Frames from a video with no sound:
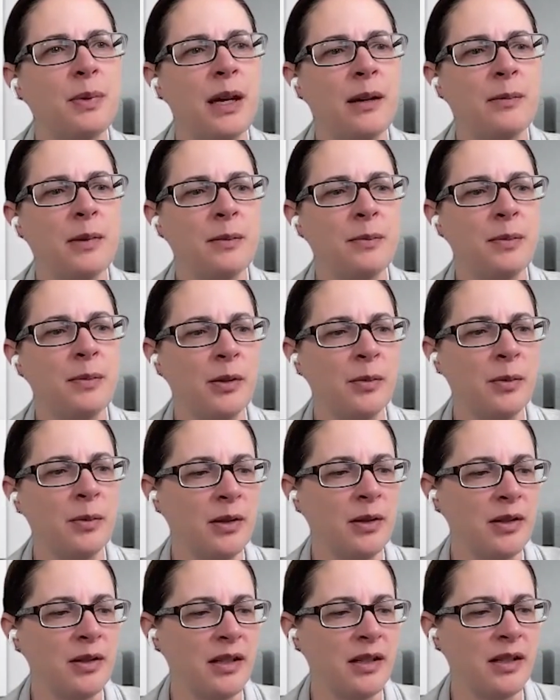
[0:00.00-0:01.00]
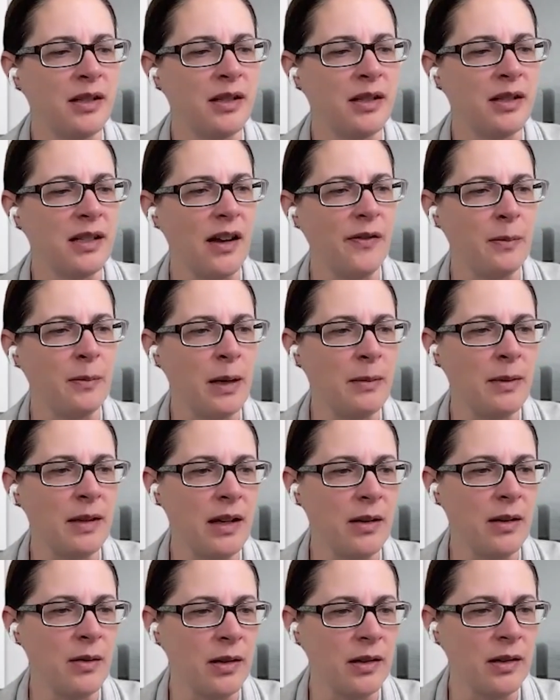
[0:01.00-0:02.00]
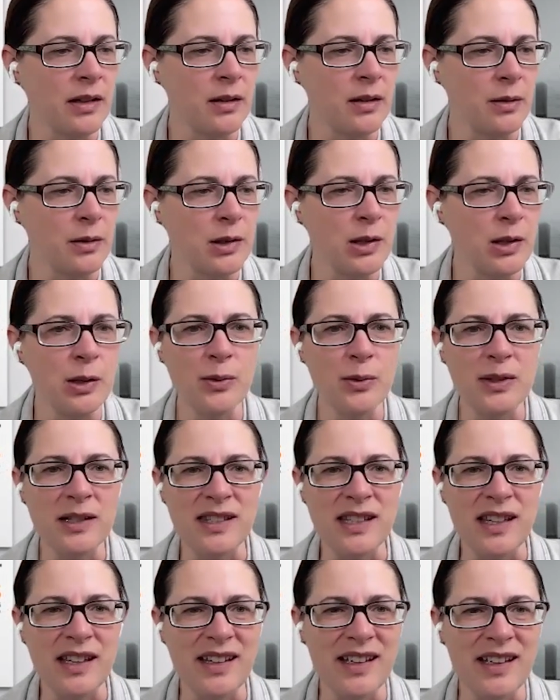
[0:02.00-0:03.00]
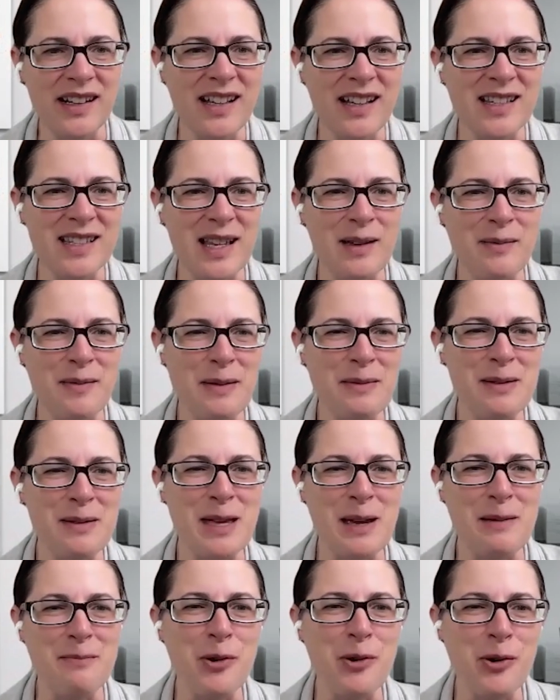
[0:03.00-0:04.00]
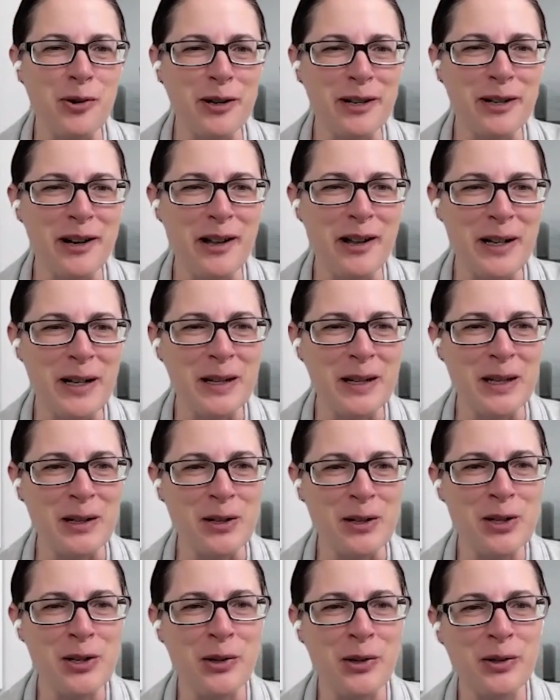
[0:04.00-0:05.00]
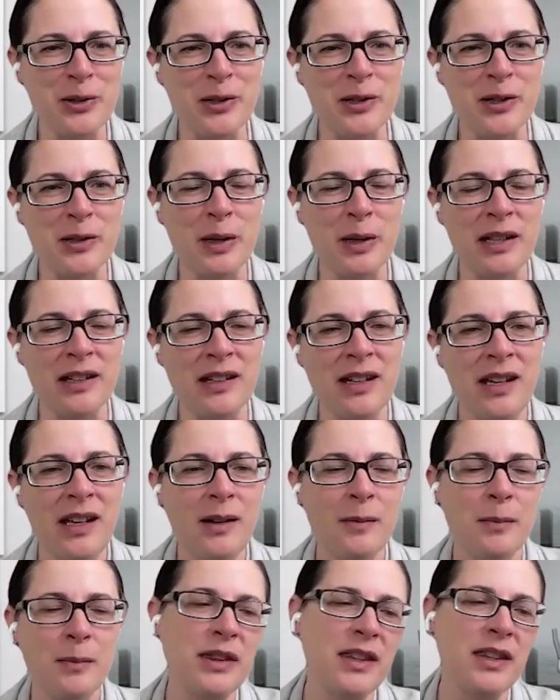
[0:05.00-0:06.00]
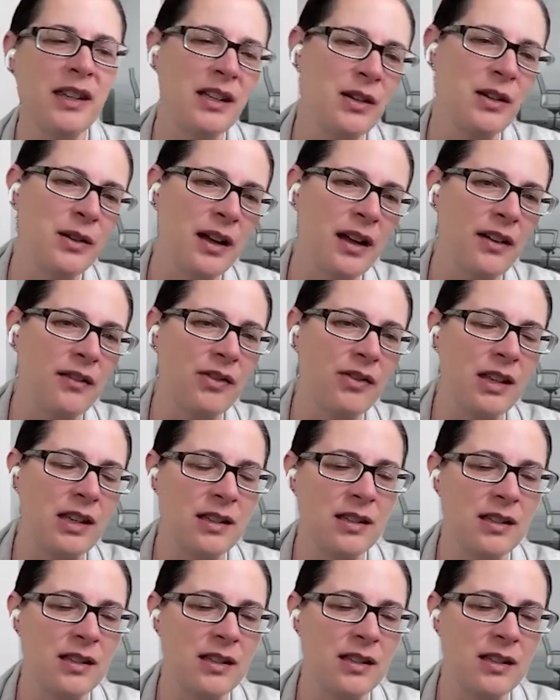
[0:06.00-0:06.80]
baby boomers and stuff, and maybe they were a little too resilient because maybe they bore it all on their shoulders, but then you have